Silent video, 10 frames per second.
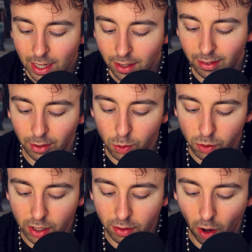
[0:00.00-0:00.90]
The
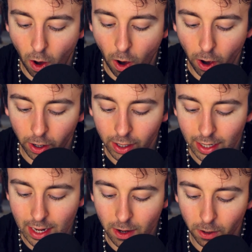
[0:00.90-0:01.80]
solutions are
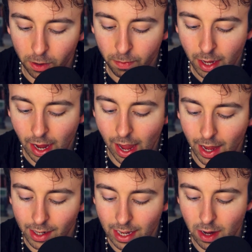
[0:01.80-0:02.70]
here
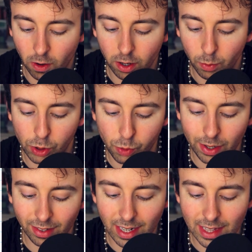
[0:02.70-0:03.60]
and here, which
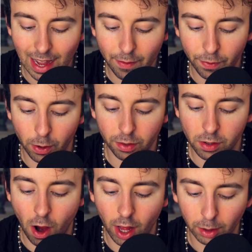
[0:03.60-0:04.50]
we see in that
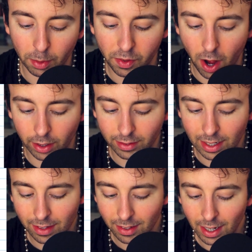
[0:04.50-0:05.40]
first column of
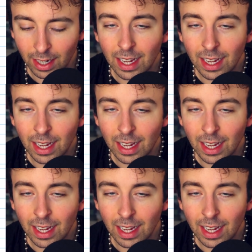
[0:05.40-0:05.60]
constants